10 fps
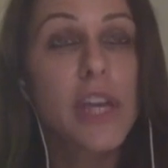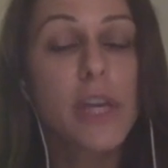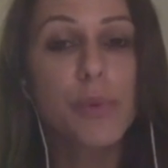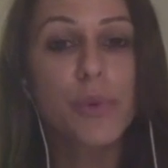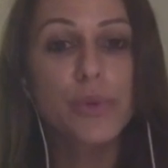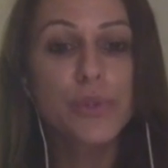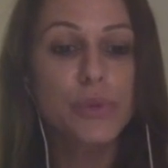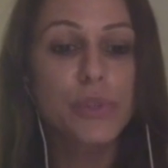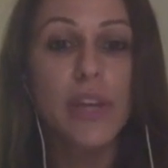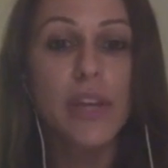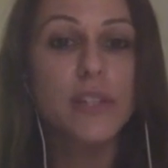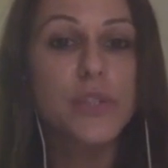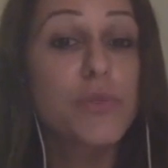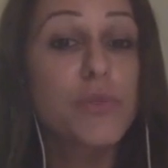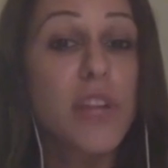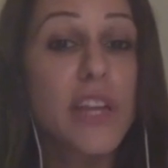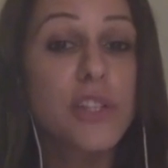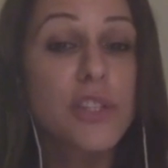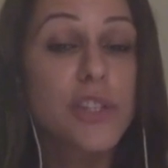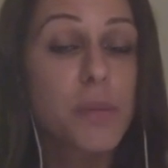able to get into a
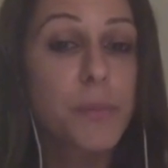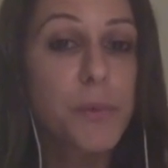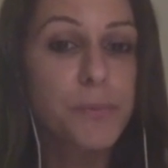relationship,